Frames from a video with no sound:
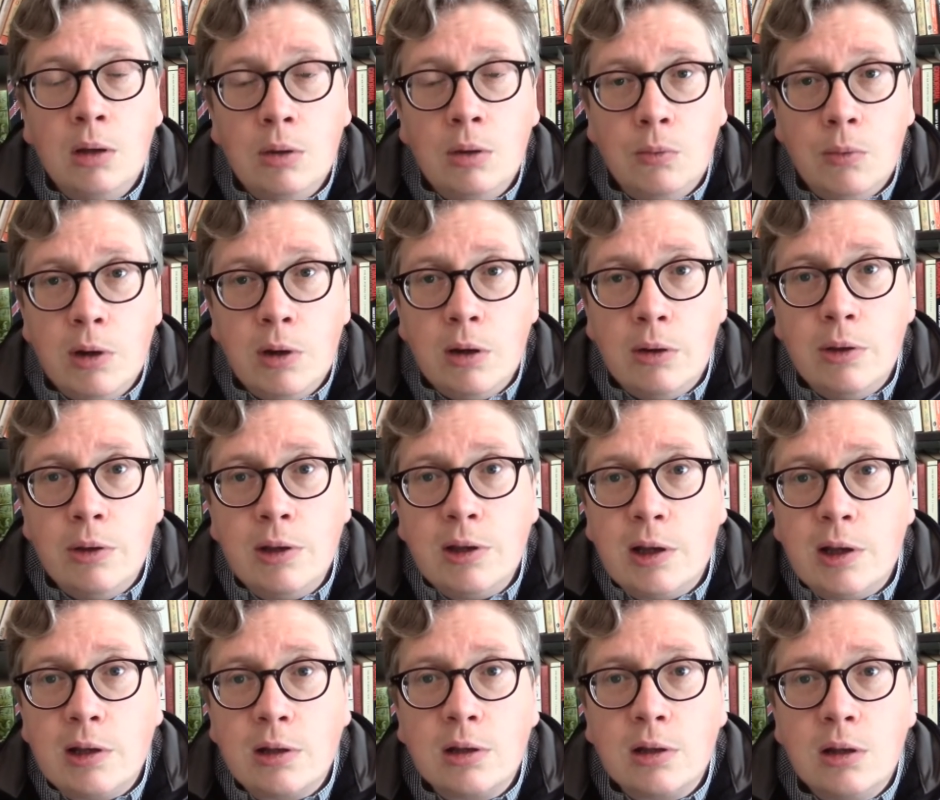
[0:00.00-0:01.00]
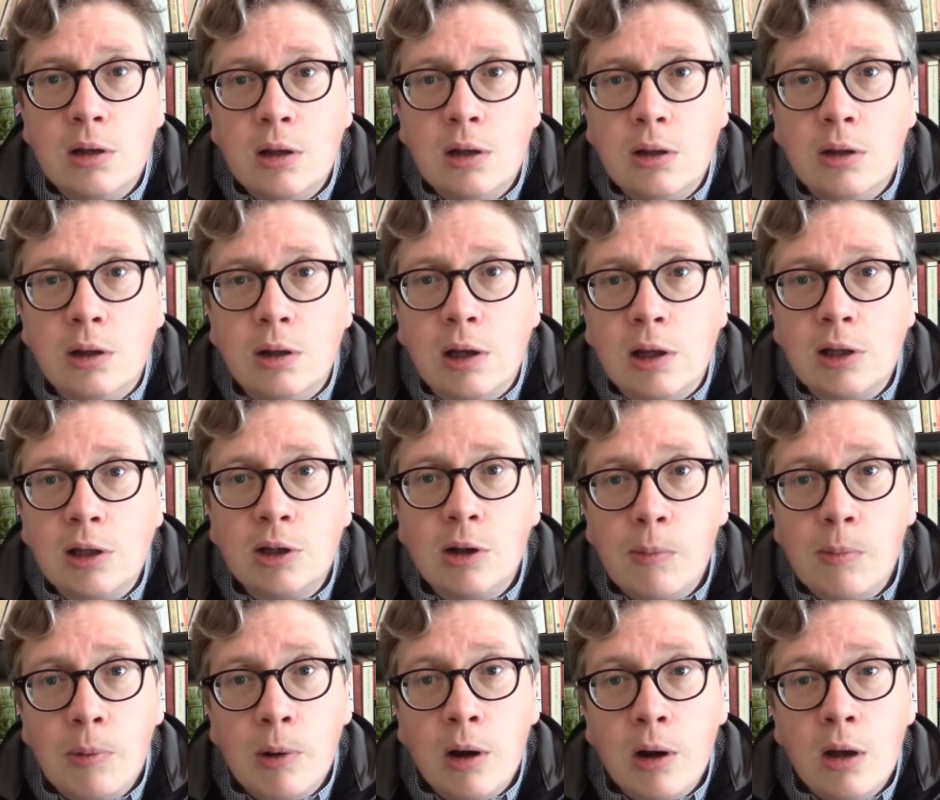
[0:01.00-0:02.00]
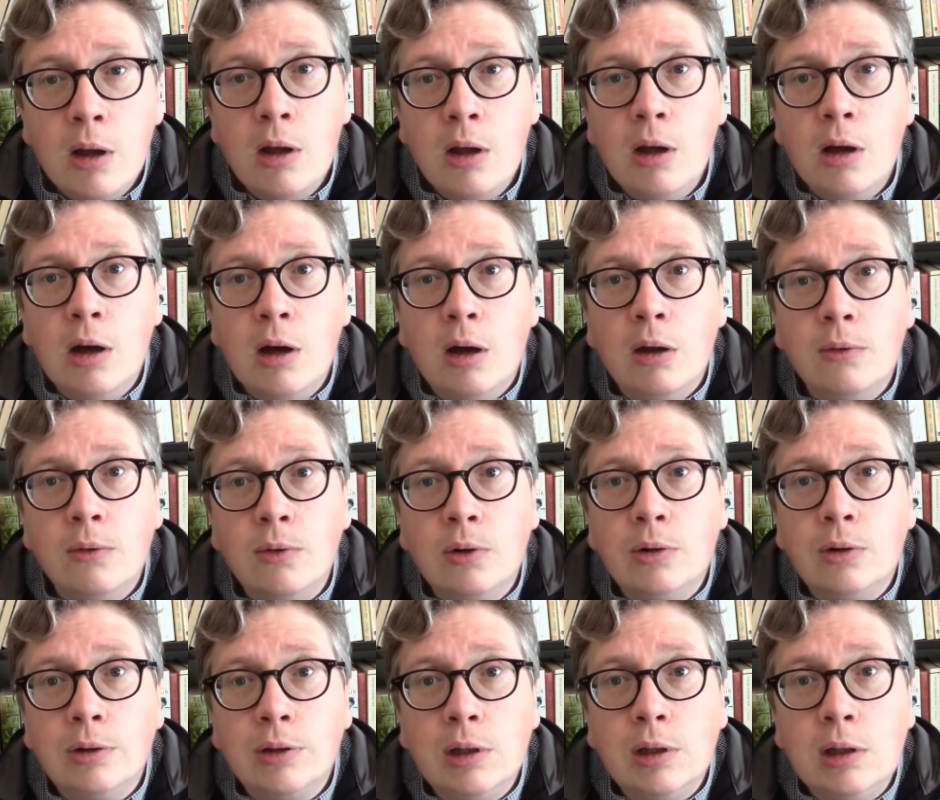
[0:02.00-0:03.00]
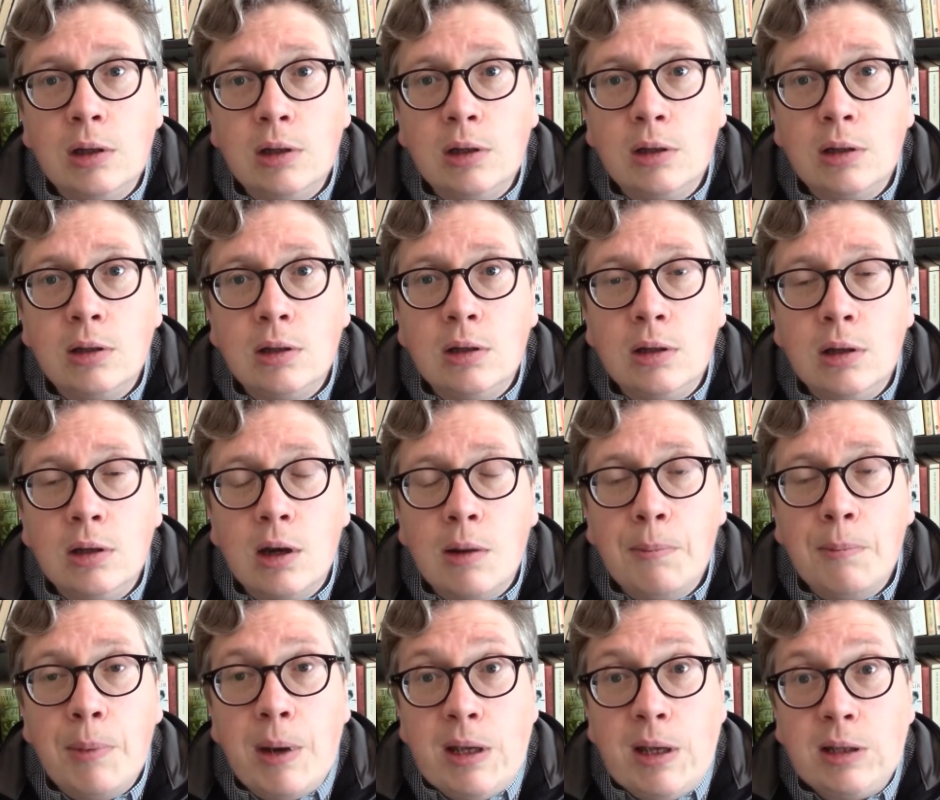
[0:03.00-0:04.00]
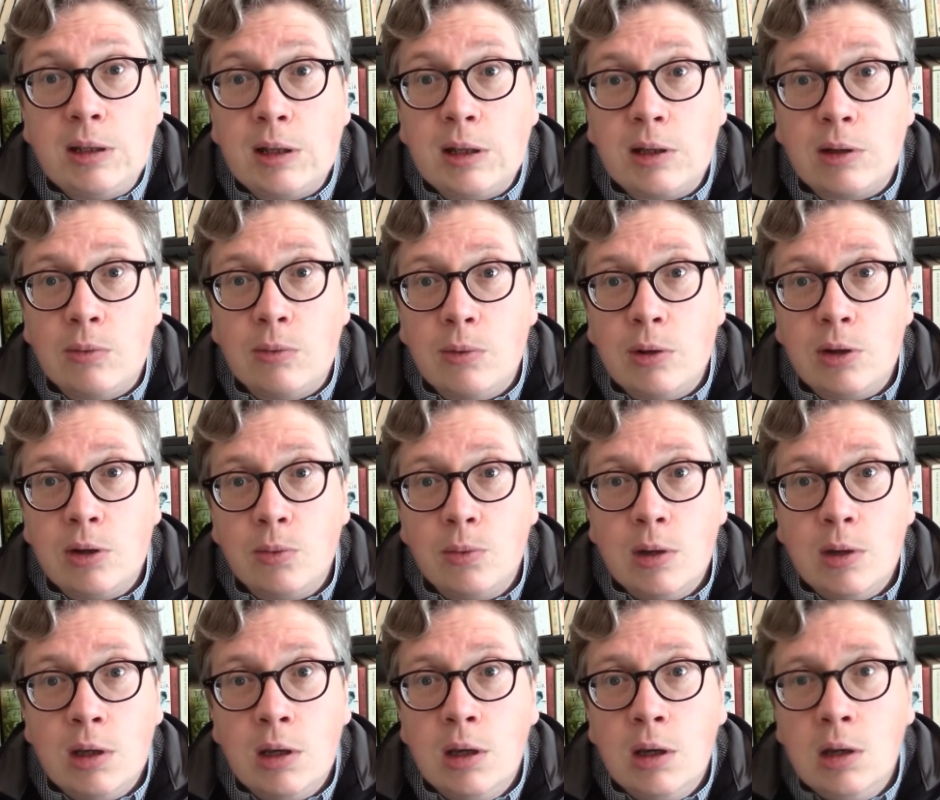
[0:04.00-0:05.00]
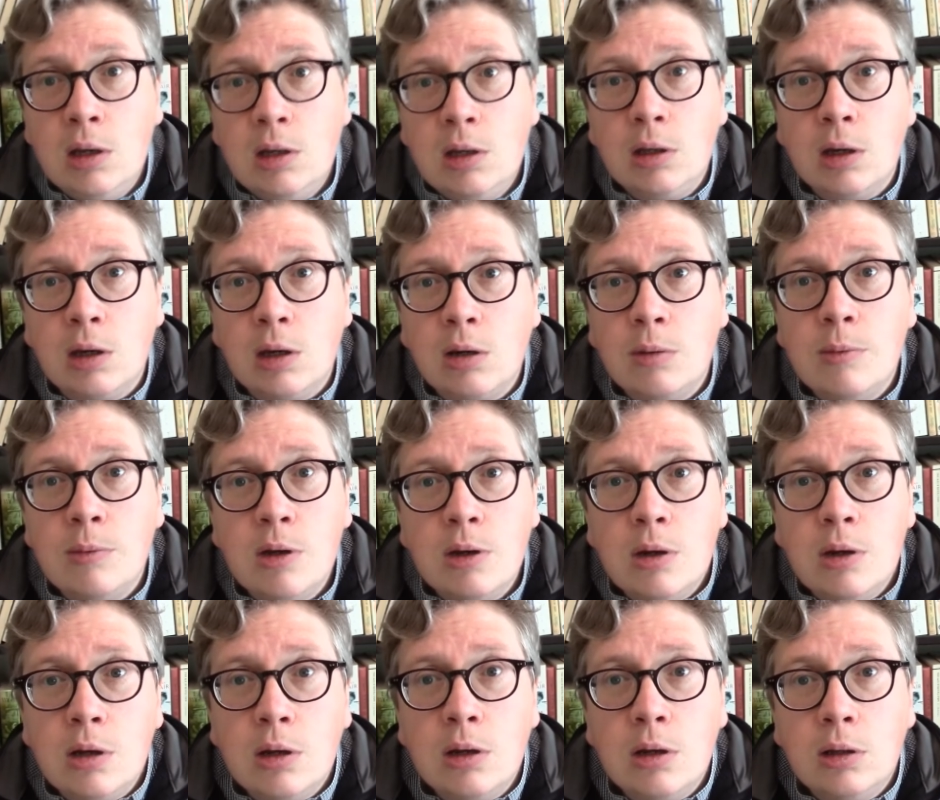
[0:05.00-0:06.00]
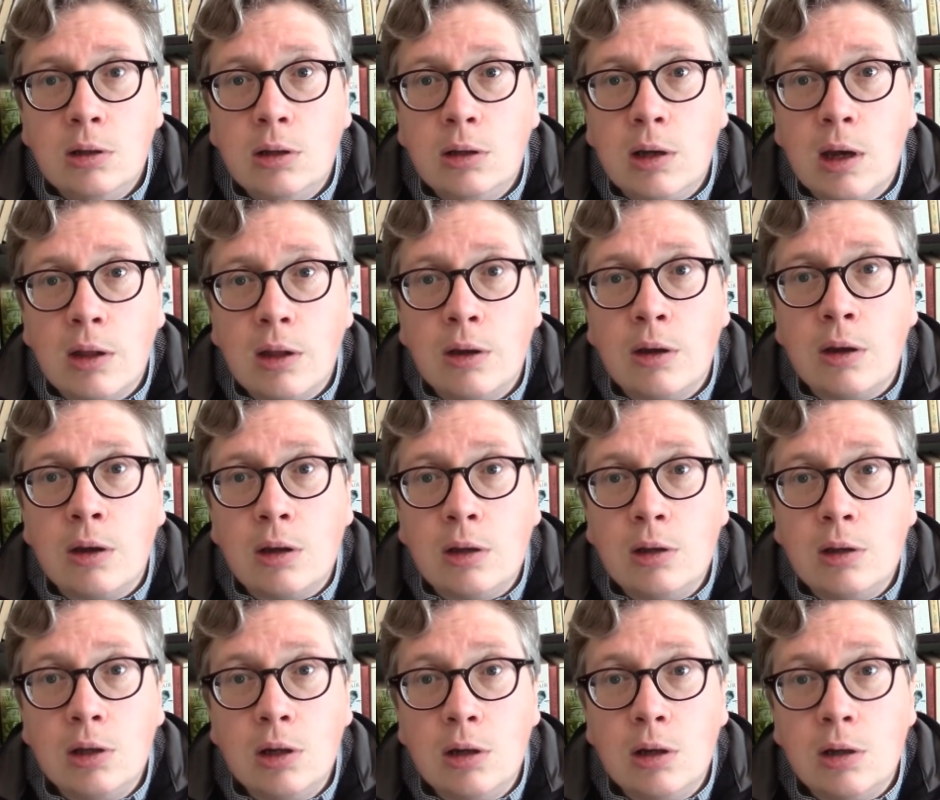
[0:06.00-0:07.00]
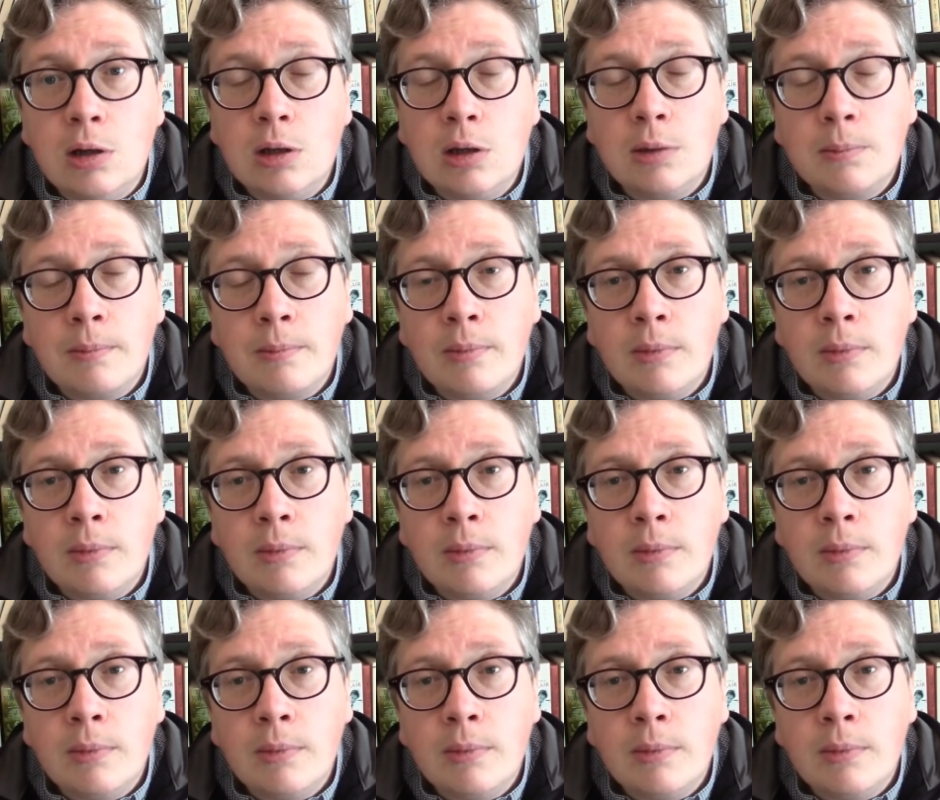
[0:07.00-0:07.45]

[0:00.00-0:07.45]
We know this as the Last Supper. And of course it is the basis on which we share communion together in church.